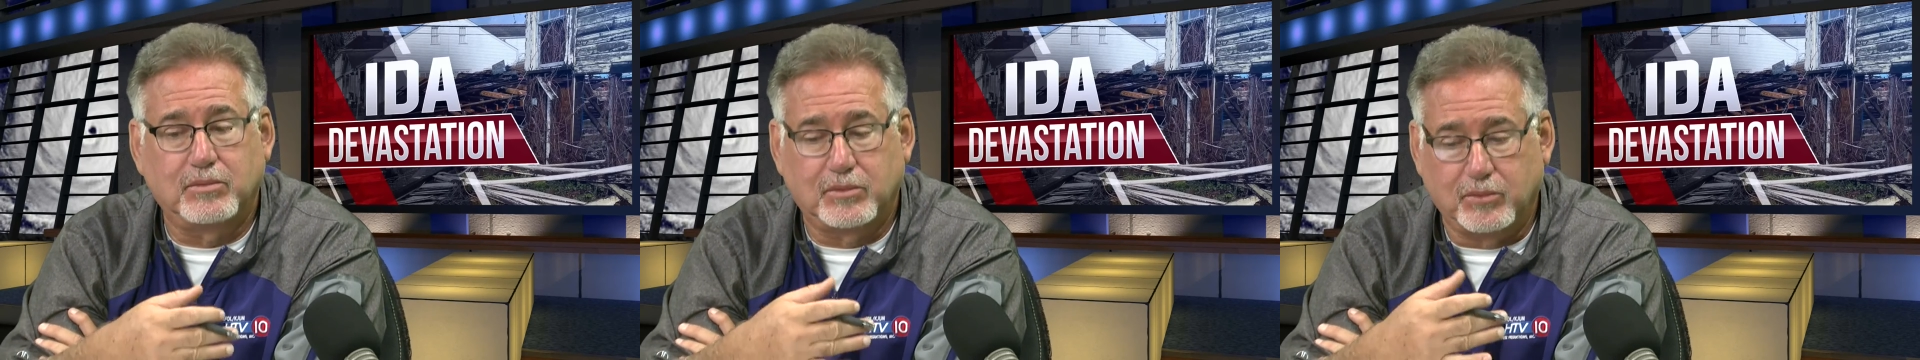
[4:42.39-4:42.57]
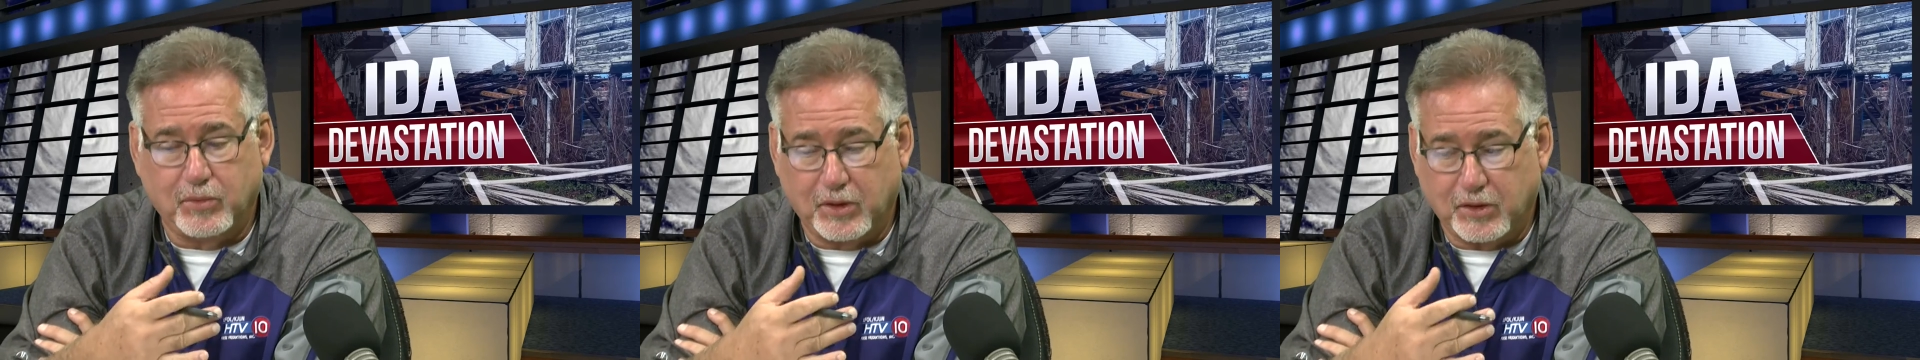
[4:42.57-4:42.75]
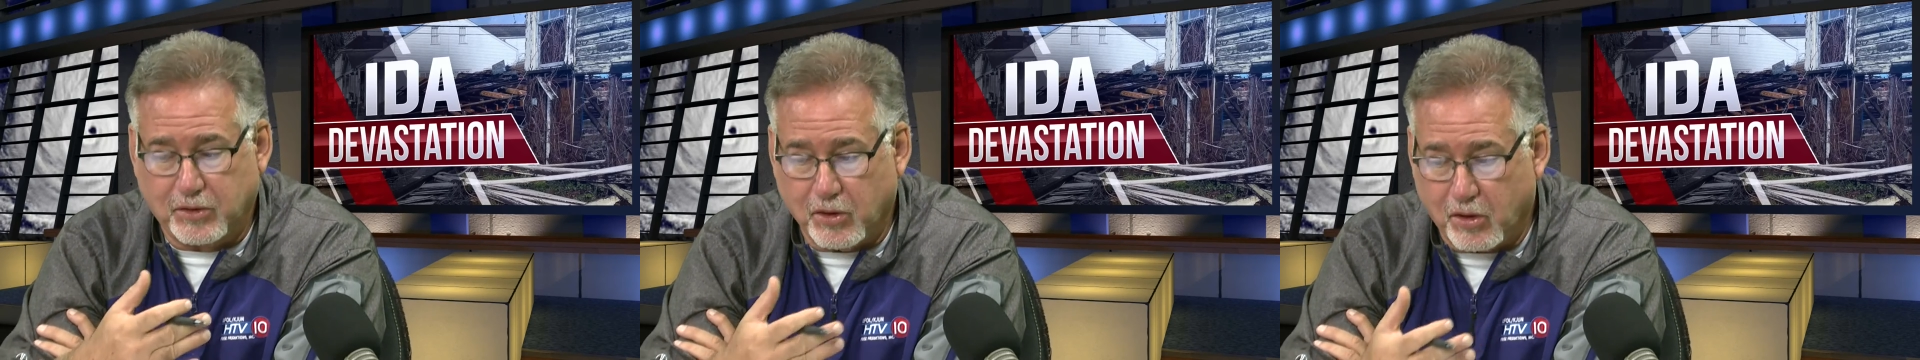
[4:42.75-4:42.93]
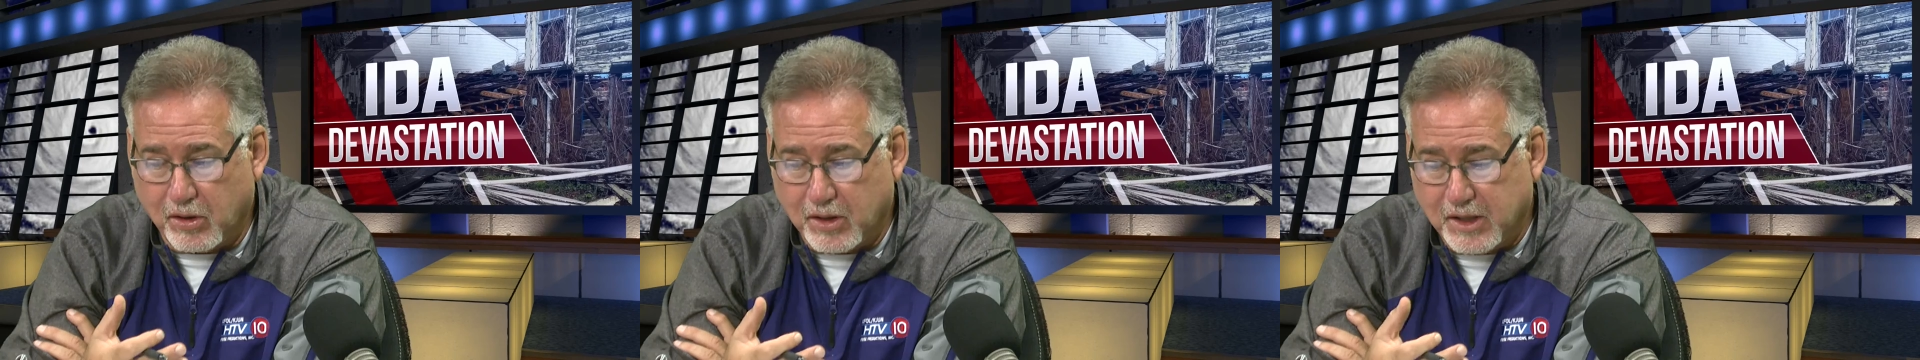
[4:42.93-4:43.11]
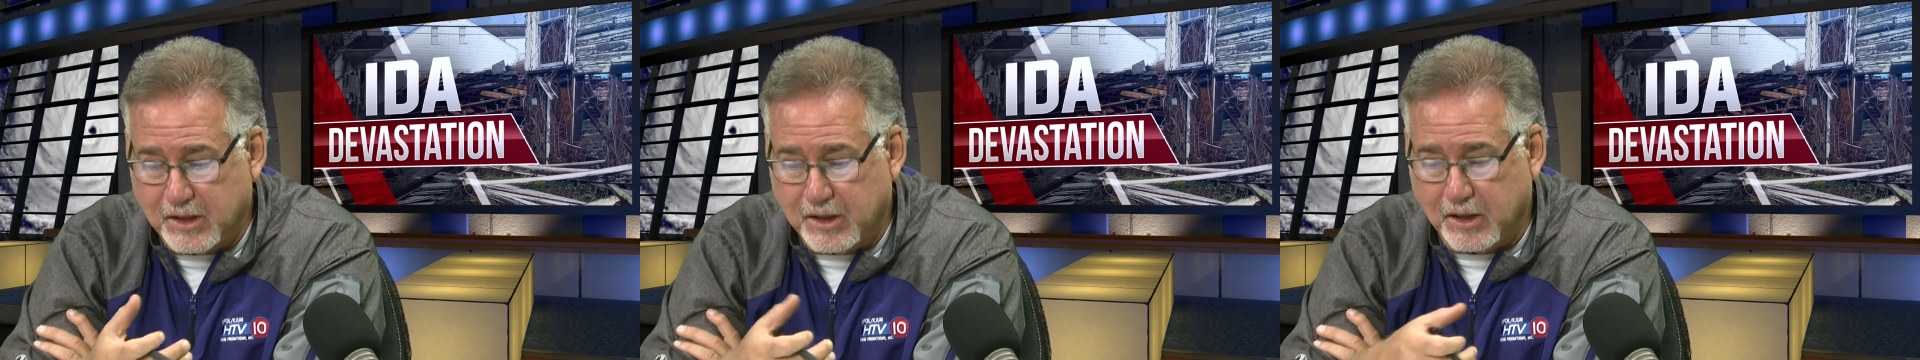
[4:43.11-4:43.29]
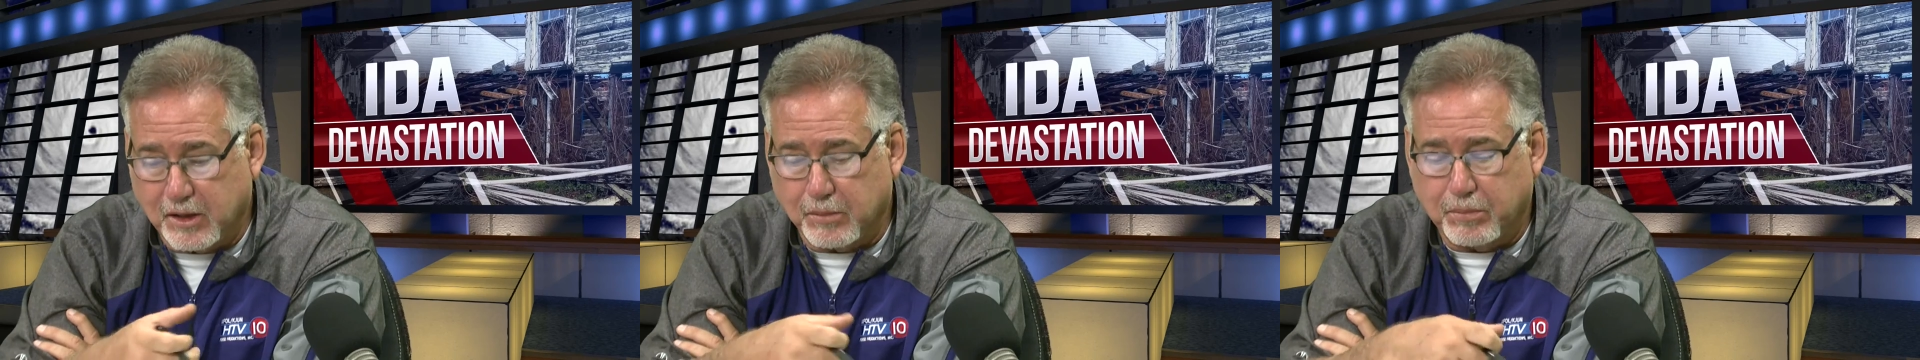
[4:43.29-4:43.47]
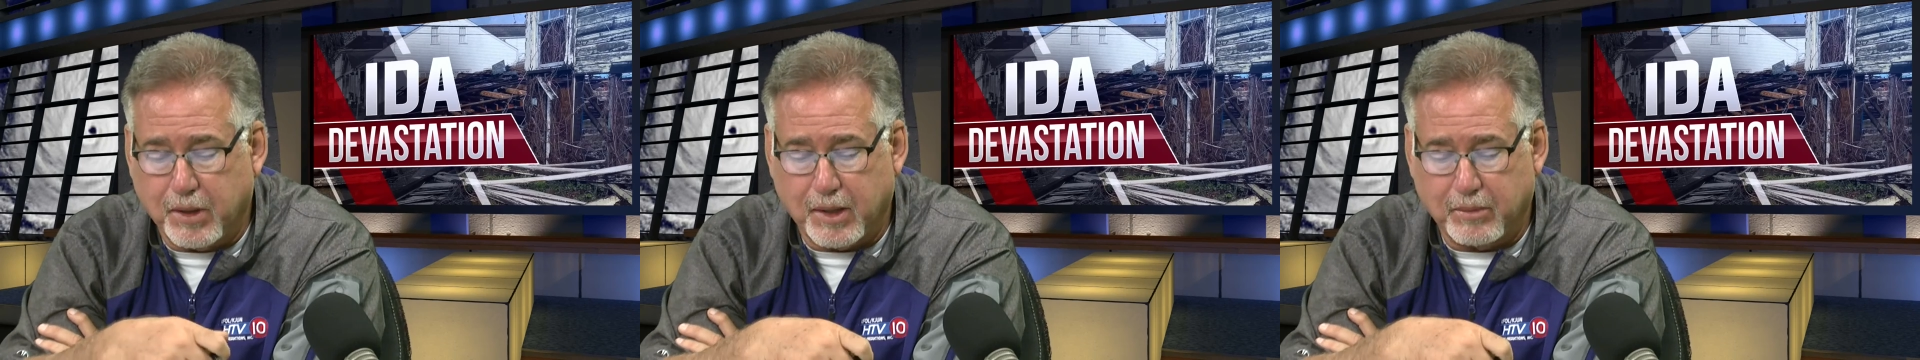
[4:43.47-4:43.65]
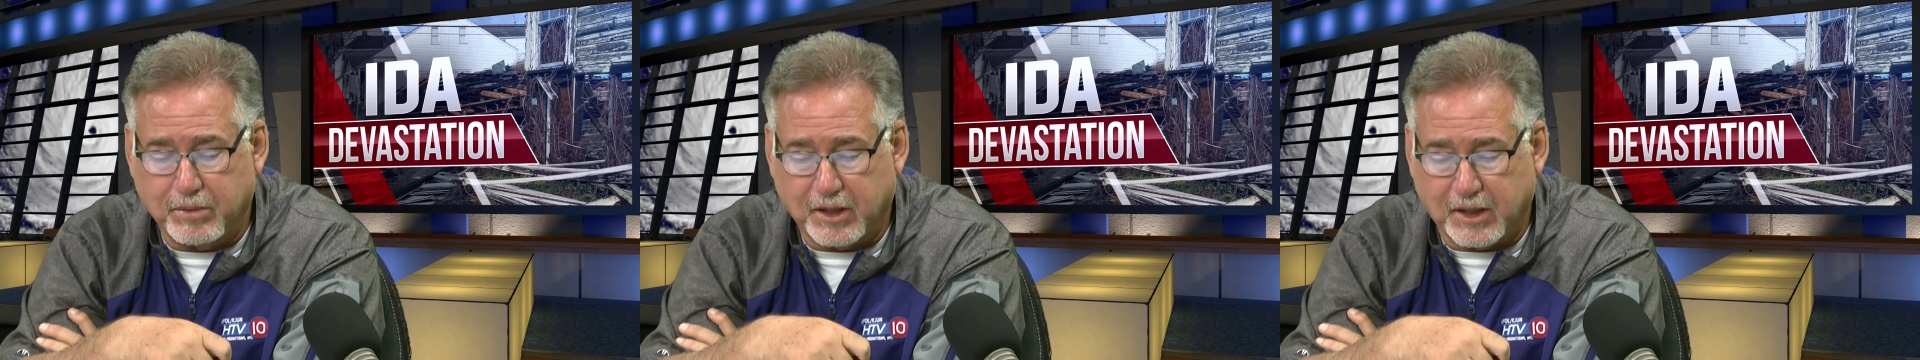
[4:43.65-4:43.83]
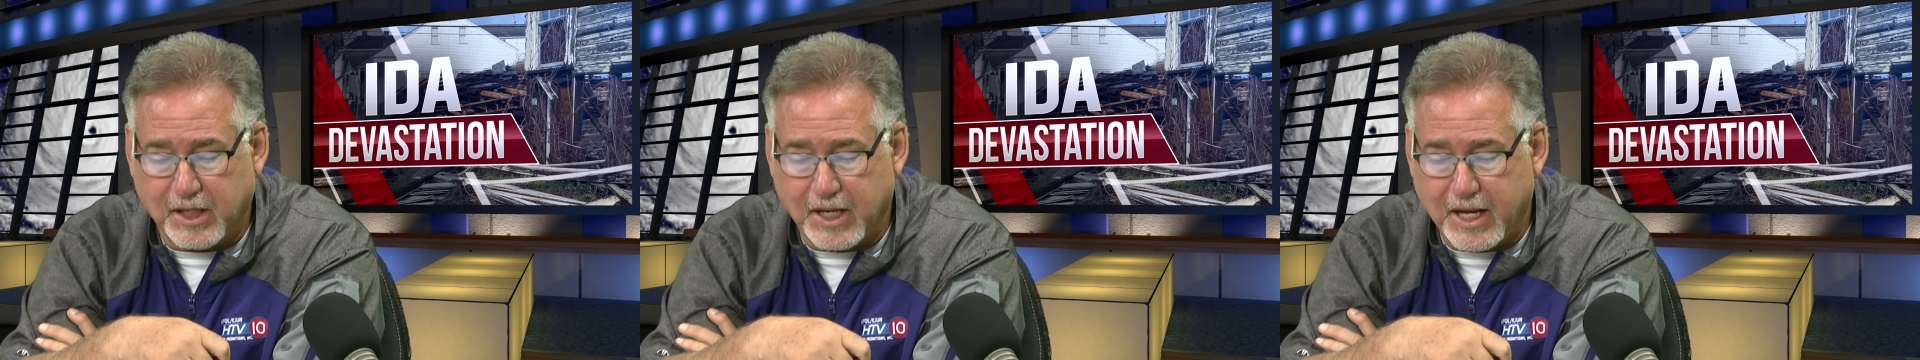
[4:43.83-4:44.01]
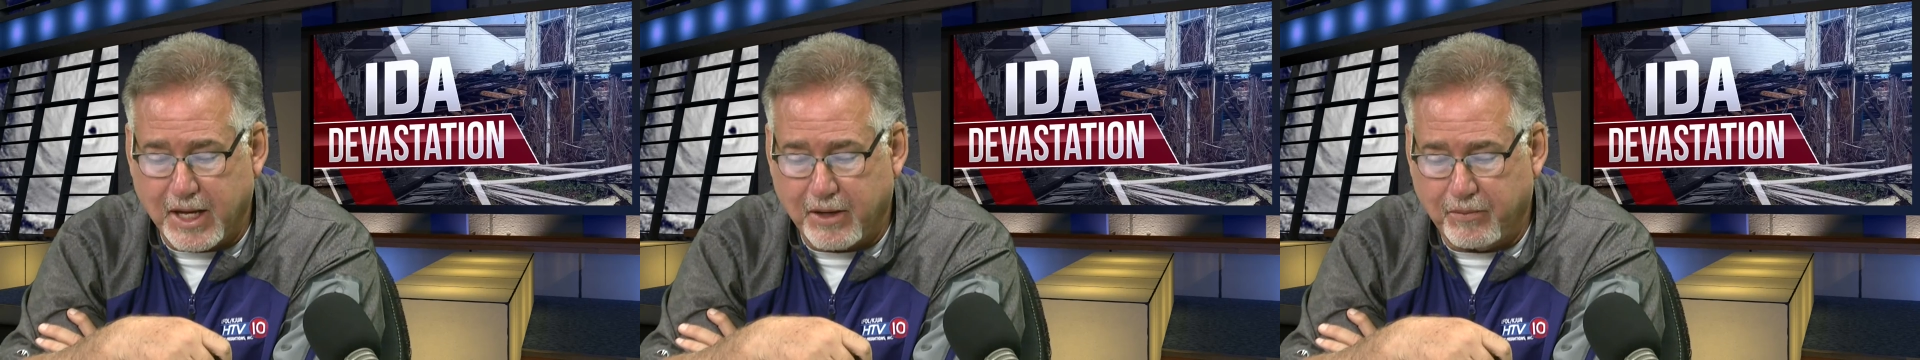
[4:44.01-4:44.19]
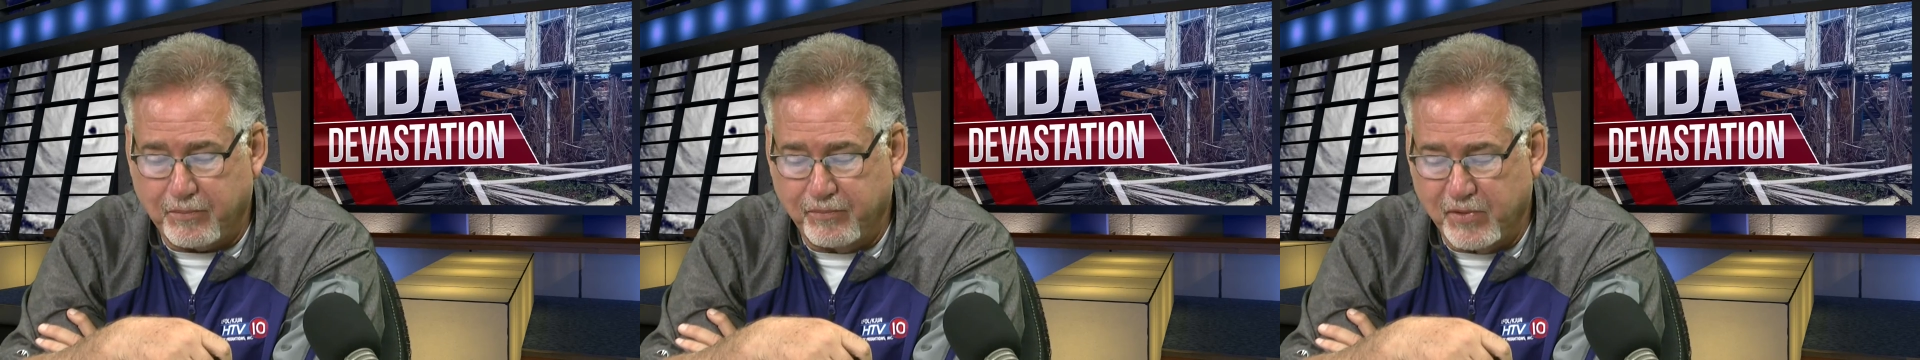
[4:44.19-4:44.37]
we're talking to the public
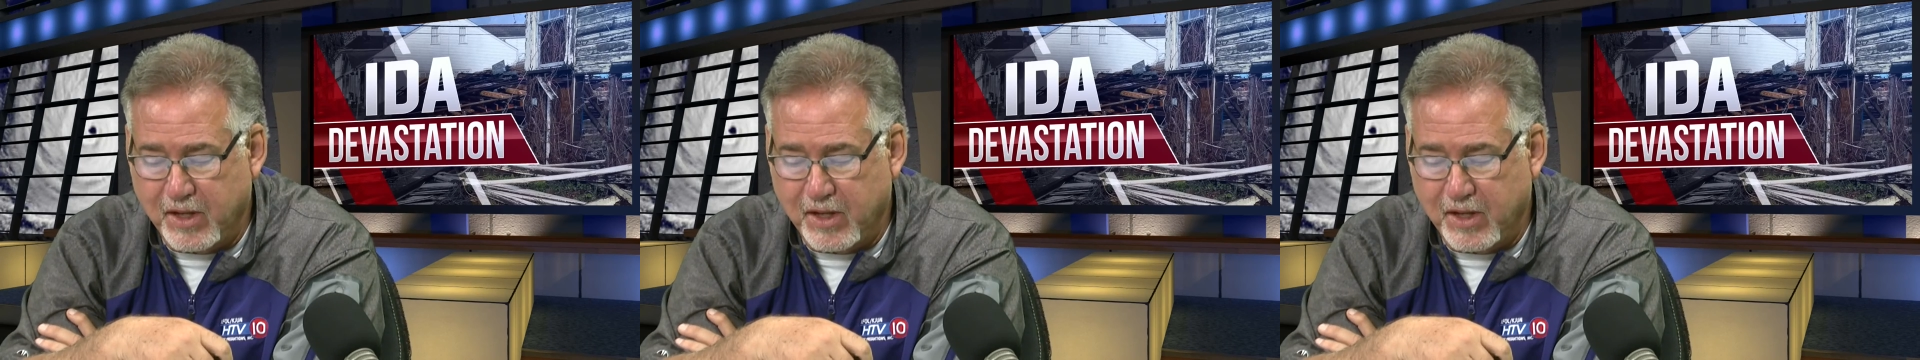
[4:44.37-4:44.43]
now,